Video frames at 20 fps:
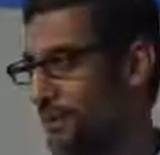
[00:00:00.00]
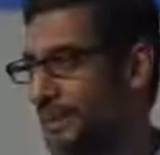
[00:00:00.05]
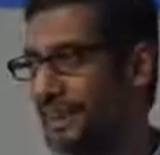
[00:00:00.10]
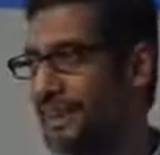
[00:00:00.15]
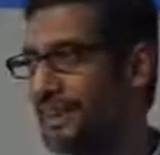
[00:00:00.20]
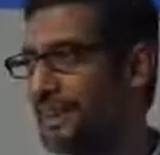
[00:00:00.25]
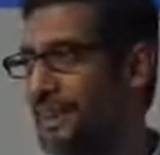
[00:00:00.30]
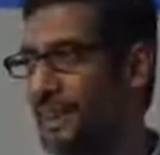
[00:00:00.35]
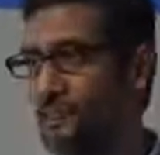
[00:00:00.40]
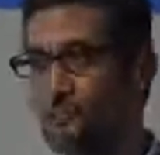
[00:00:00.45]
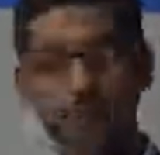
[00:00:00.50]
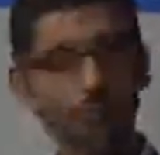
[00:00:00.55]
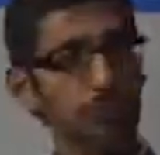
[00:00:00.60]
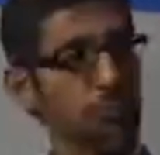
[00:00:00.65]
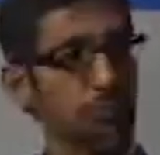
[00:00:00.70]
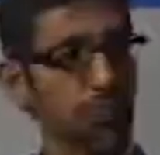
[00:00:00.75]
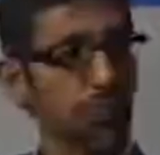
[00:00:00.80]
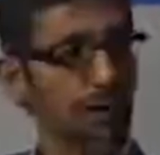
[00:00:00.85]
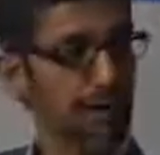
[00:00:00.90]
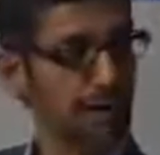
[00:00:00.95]
thinking about the
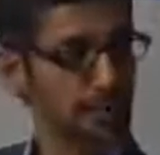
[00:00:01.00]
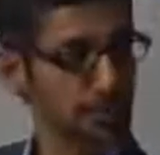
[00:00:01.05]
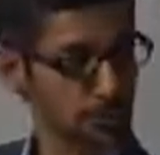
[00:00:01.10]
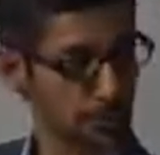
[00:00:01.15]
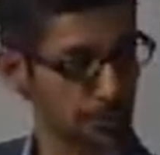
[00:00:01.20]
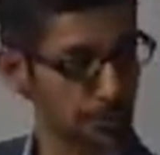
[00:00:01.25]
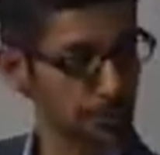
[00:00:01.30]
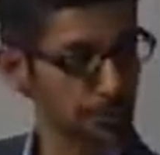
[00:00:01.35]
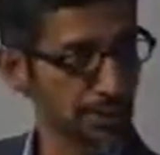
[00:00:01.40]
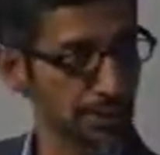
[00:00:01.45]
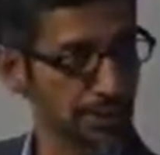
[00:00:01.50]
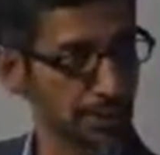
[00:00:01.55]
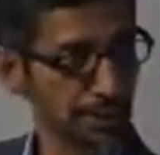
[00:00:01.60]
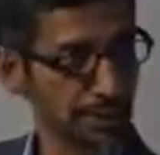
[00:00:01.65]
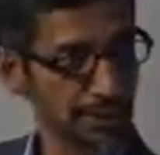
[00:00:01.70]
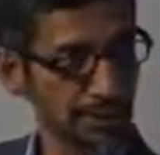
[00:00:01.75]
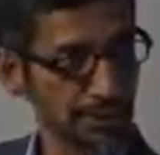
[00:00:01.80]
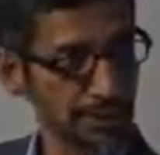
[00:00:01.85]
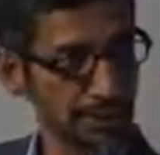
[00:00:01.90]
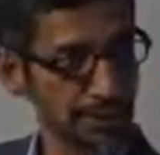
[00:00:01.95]
products we are building.